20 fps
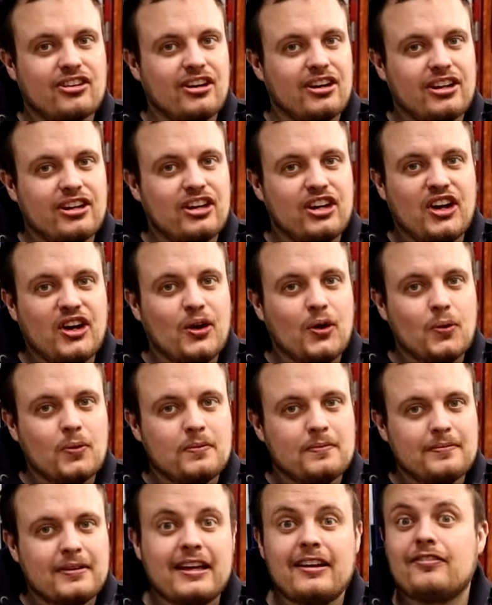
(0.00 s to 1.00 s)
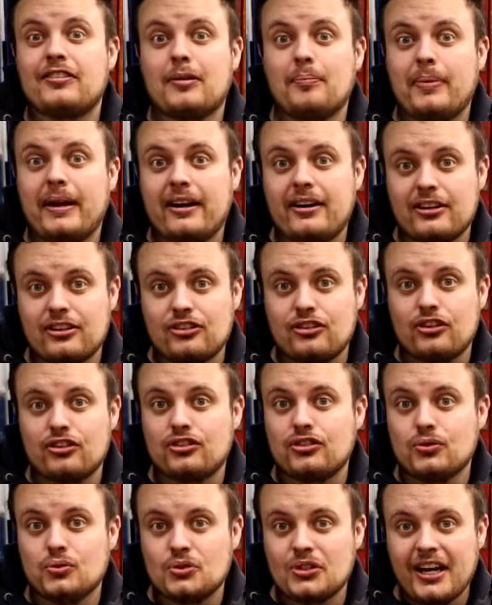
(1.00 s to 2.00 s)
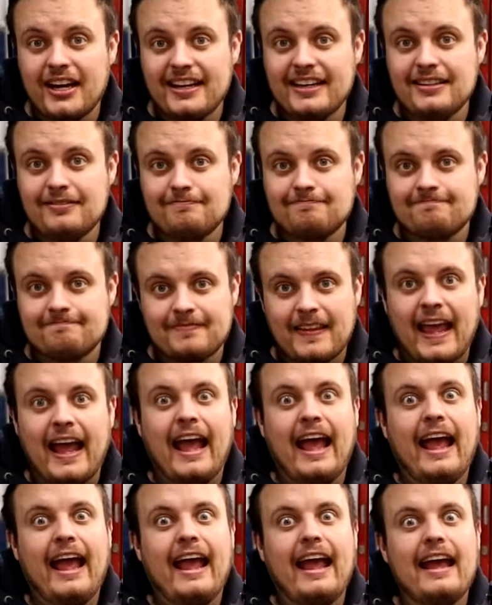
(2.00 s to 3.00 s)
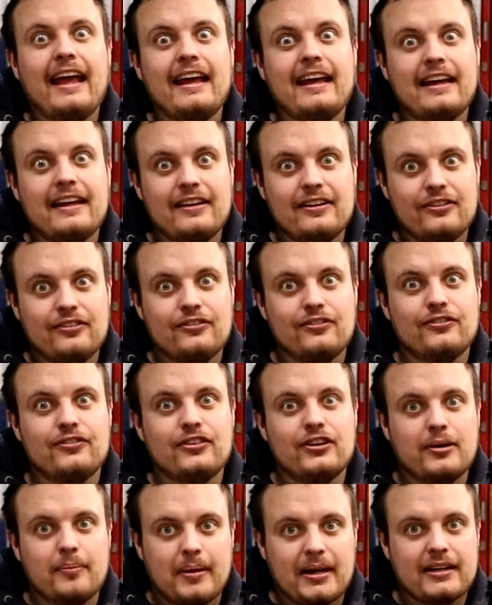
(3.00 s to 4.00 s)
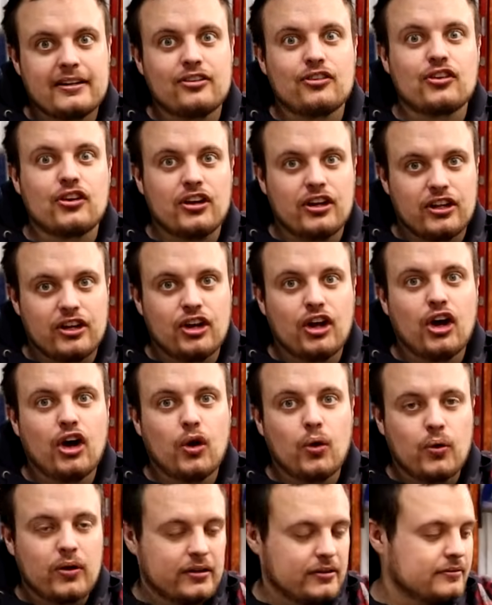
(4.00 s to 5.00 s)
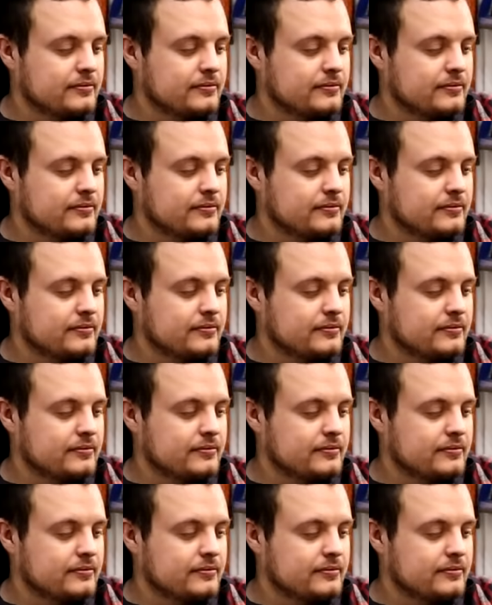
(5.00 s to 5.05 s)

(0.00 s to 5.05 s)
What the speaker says: gonna know. If the bearings are too tight, everybody's gonna know.